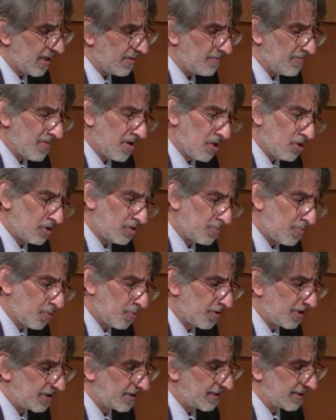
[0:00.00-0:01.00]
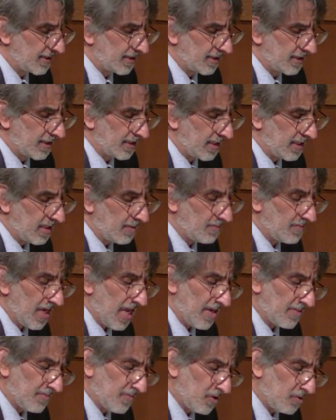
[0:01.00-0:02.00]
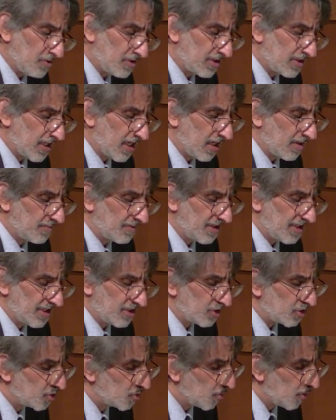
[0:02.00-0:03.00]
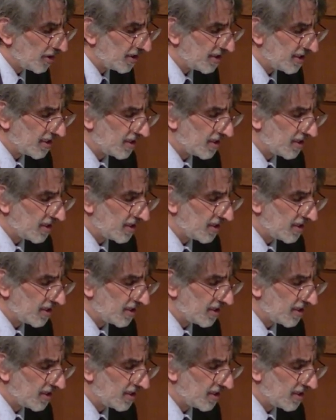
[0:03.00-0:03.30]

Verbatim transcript: most pointedly and most solemnly enjoin it